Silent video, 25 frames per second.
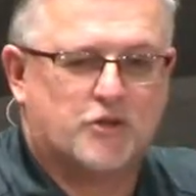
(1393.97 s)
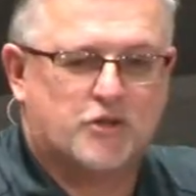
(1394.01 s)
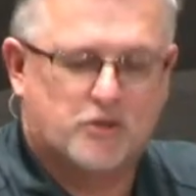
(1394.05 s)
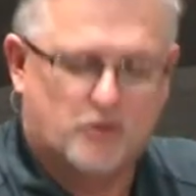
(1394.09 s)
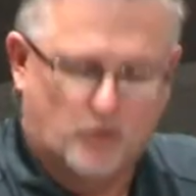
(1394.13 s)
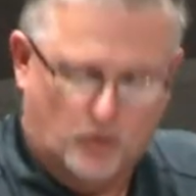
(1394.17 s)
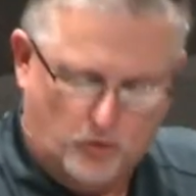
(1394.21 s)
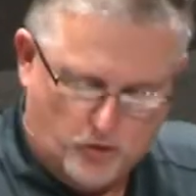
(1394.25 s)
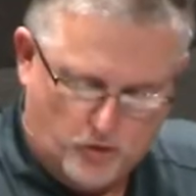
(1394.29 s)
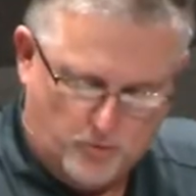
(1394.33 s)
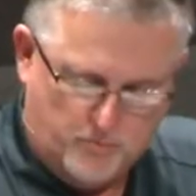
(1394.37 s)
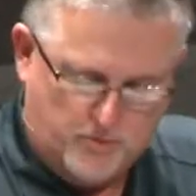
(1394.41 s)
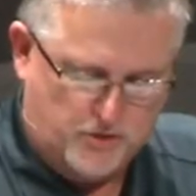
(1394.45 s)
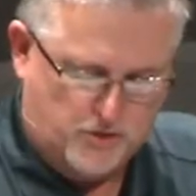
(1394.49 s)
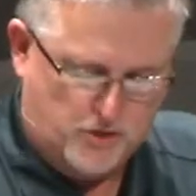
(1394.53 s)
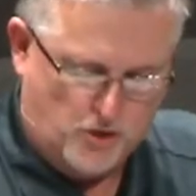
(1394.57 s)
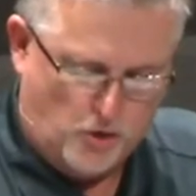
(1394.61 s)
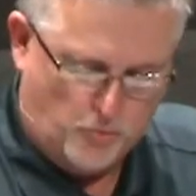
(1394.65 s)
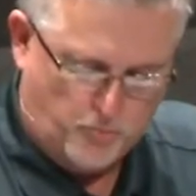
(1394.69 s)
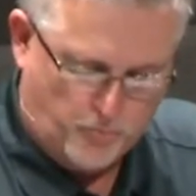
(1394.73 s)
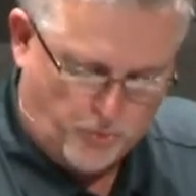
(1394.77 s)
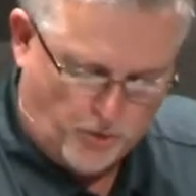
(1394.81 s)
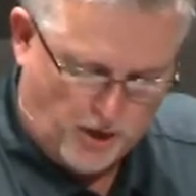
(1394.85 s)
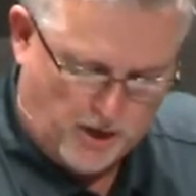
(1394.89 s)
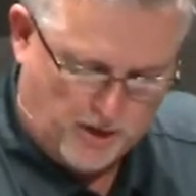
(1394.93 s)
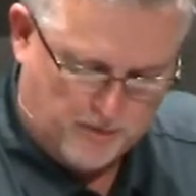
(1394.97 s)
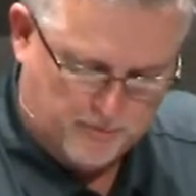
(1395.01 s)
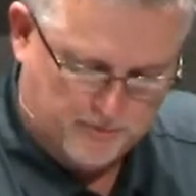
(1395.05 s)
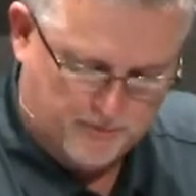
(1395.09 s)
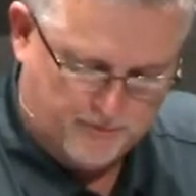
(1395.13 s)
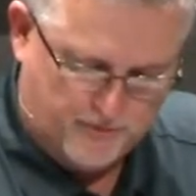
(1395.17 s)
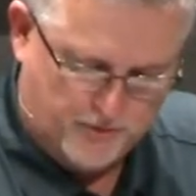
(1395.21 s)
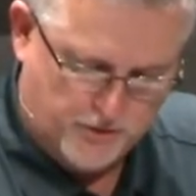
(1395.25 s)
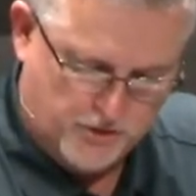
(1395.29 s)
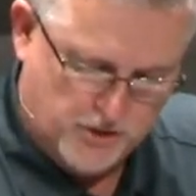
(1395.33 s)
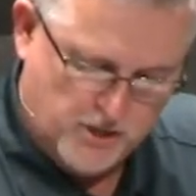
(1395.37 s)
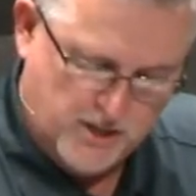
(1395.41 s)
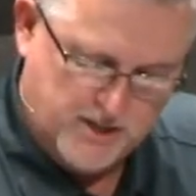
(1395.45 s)
Your storm is no
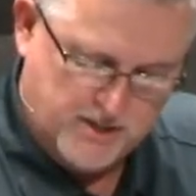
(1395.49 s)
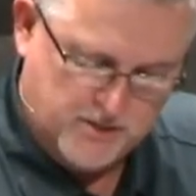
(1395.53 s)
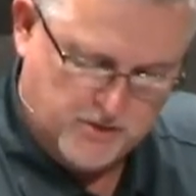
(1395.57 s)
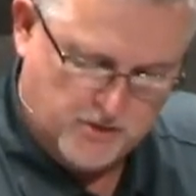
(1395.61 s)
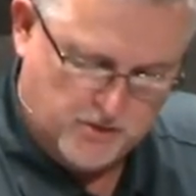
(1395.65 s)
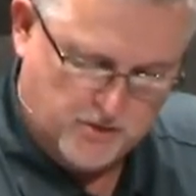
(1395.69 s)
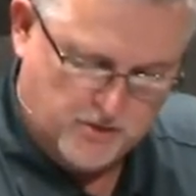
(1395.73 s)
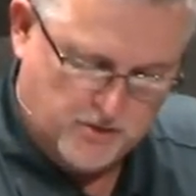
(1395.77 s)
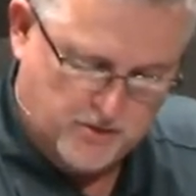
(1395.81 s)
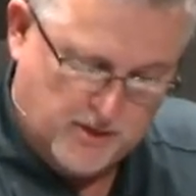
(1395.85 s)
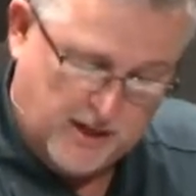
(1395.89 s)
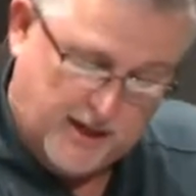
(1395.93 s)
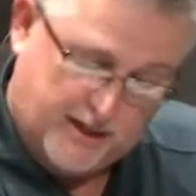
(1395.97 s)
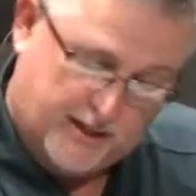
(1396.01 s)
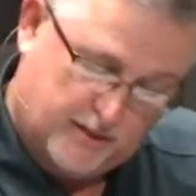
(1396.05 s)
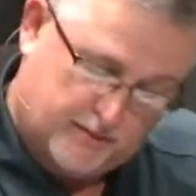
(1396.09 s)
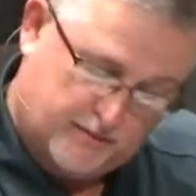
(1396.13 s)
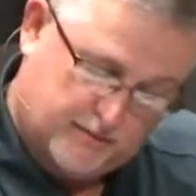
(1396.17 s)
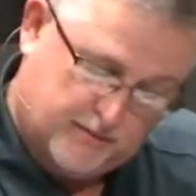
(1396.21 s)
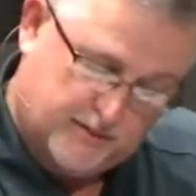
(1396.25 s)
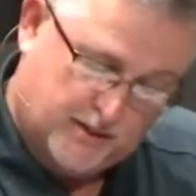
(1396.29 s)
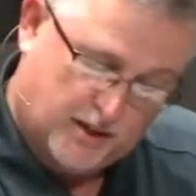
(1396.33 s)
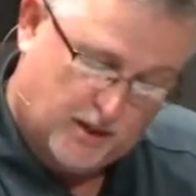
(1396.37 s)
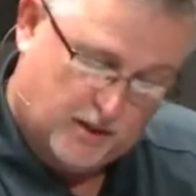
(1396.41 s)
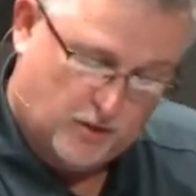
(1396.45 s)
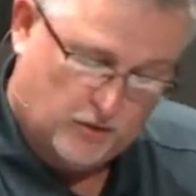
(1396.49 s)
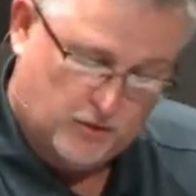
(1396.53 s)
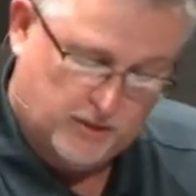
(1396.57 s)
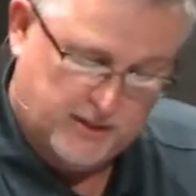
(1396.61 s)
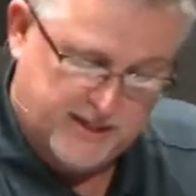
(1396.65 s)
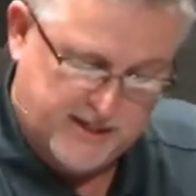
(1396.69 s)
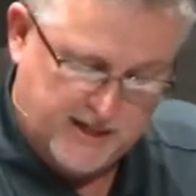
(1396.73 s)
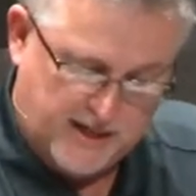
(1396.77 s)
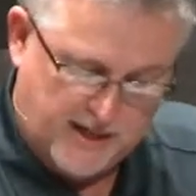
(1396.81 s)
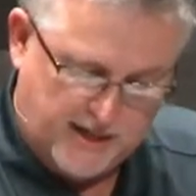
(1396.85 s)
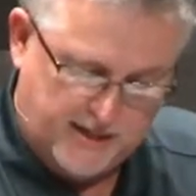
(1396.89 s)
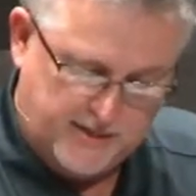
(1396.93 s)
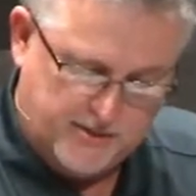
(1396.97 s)
problem for Jesus. Now, not
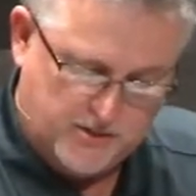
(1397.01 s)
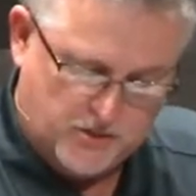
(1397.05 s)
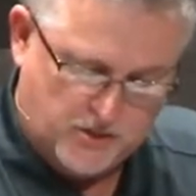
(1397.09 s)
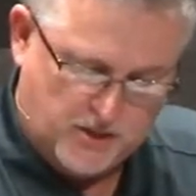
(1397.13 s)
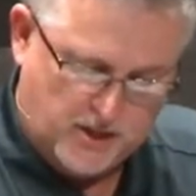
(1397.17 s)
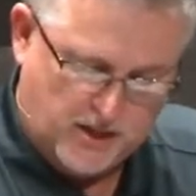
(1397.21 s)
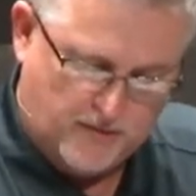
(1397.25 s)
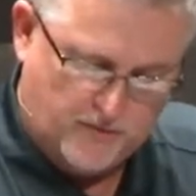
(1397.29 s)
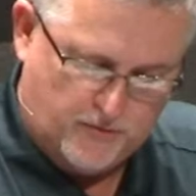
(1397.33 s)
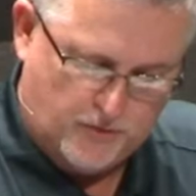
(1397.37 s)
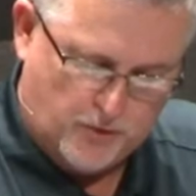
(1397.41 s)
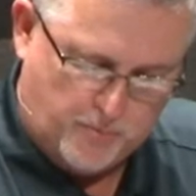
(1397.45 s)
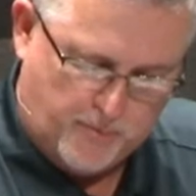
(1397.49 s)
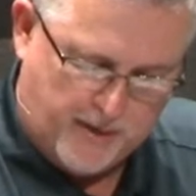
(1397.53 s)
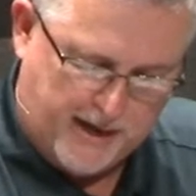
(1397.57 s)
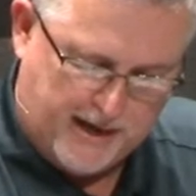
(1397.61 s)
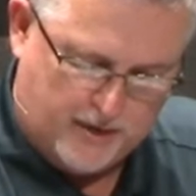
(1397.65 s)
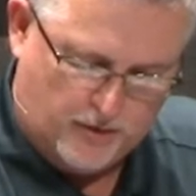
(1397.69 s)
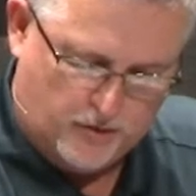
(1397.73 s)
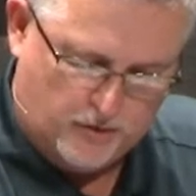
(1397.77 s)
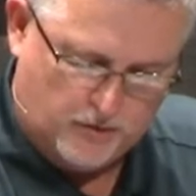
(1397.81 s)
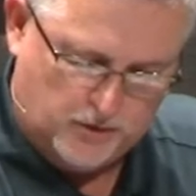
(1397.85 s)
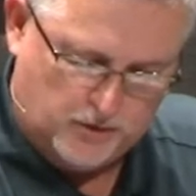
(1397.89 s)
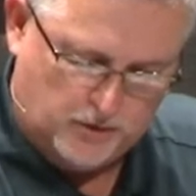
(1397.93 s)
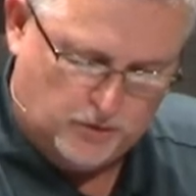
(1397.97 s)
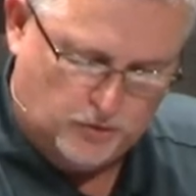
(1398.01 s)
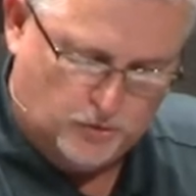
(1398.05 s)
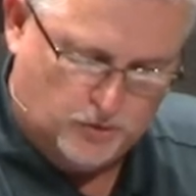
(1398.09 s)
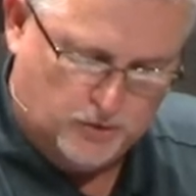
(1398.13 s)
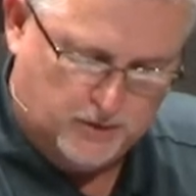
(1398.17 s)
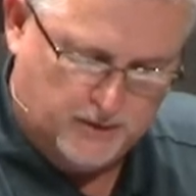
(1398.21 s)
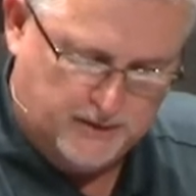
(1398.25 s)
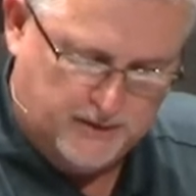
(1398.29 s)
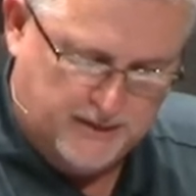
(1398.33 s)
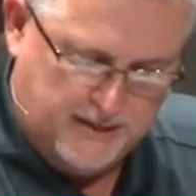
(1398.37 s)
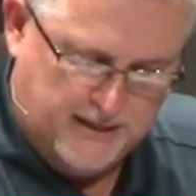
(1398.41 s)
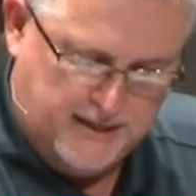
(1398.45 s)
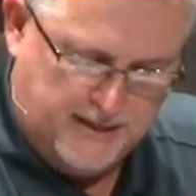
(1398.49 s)
only do they discover the power of the
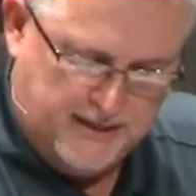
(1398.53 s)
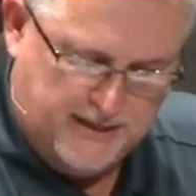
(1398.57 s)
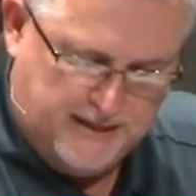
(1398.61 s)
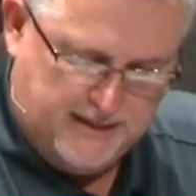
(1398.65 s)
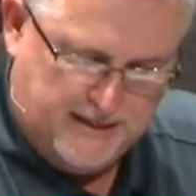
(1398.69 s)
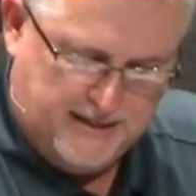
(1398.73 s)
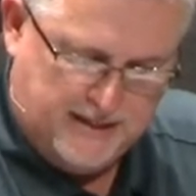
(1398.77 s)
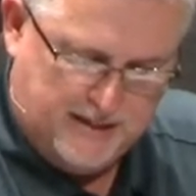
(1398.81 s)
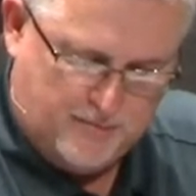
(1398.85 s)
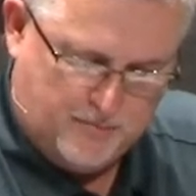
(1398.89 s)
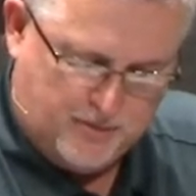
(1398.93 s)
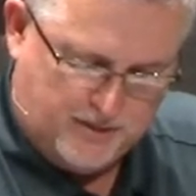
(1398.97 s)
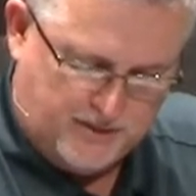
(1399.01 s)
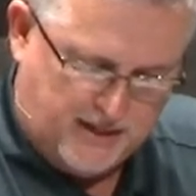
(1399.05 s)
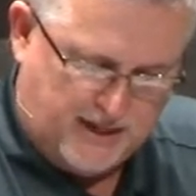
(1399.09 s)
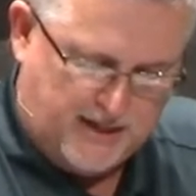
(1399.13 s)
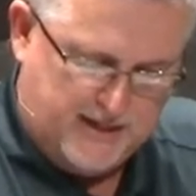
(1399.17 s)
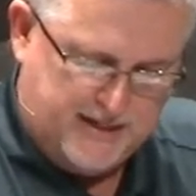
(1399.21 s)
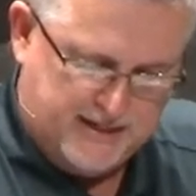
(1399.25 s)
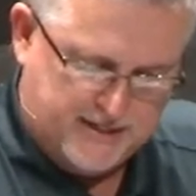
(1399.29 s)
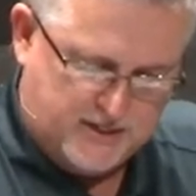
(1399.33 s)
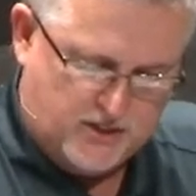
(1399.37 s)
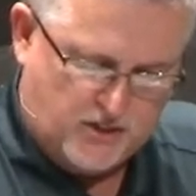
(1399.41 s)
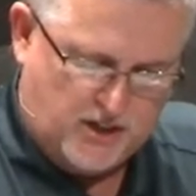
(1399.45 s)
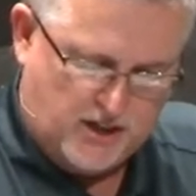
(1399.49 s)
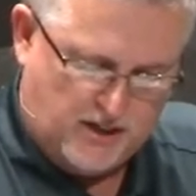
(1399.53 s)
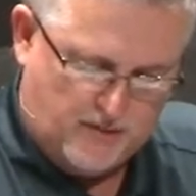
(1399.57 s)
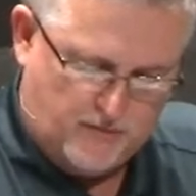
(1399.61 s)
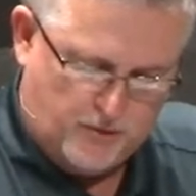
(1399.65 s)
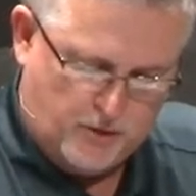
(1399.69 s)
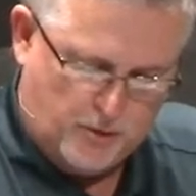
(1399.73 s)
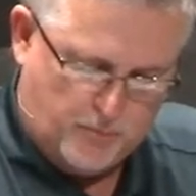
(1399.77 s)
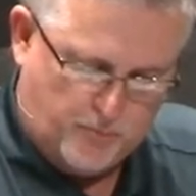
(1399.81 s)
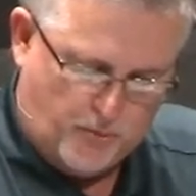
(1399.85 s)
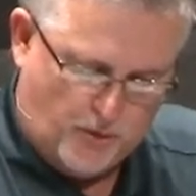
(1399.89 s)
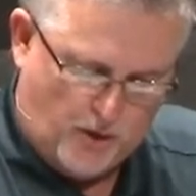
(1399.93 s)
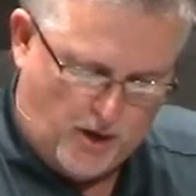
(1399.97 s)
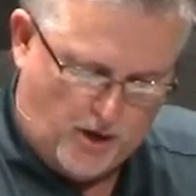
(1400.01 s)
Lord, but they
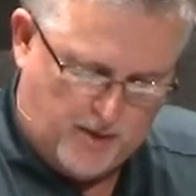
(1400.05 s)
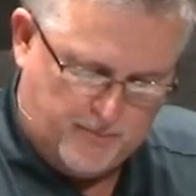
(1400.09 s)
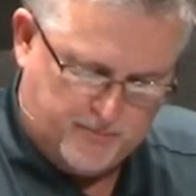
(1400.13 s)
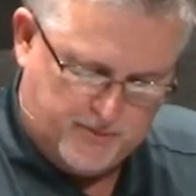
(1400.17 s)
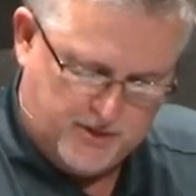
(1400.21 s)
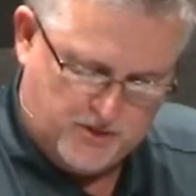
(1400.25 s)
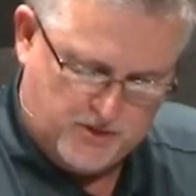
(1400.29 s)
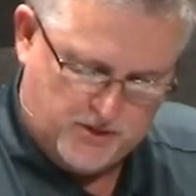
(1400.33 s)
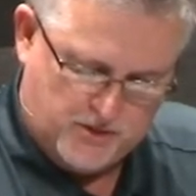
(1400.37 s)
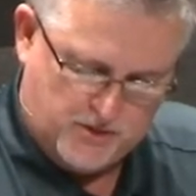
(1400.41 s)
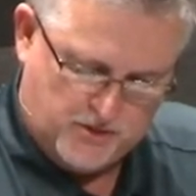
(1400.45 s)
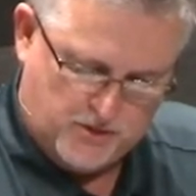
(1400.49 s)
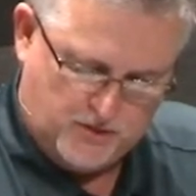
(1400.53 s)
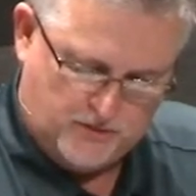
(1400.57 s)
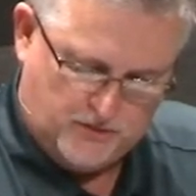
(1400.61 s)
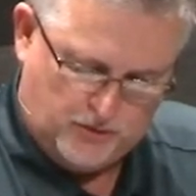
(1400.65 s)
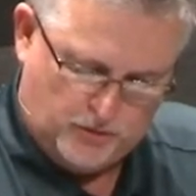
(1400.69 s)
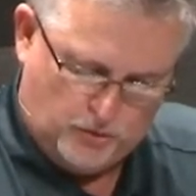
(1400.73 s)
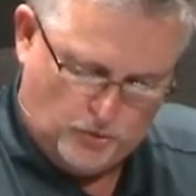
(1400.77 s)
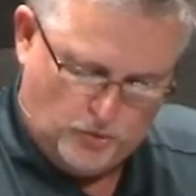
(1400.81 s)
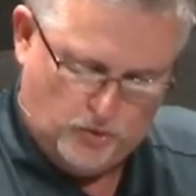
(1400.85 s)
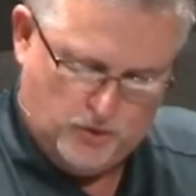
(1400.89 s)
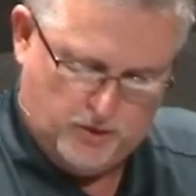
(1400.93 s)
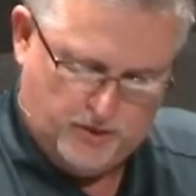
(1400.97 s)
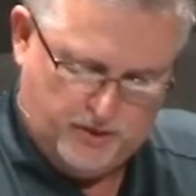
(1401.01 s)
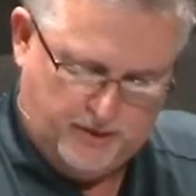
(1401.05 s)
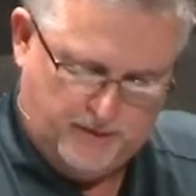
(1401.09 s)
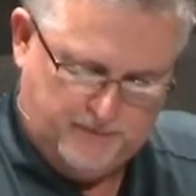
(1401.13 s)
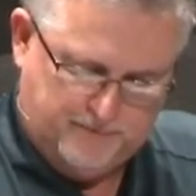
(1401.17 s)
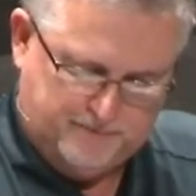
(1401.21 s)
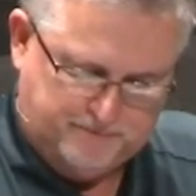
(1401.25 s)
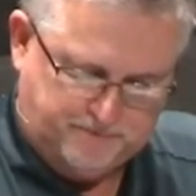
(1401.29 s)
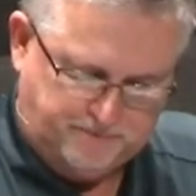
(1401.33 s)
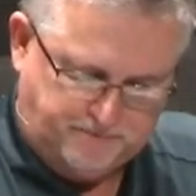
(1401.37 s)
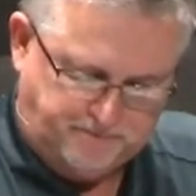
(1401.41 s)
discover the promises of the Lord.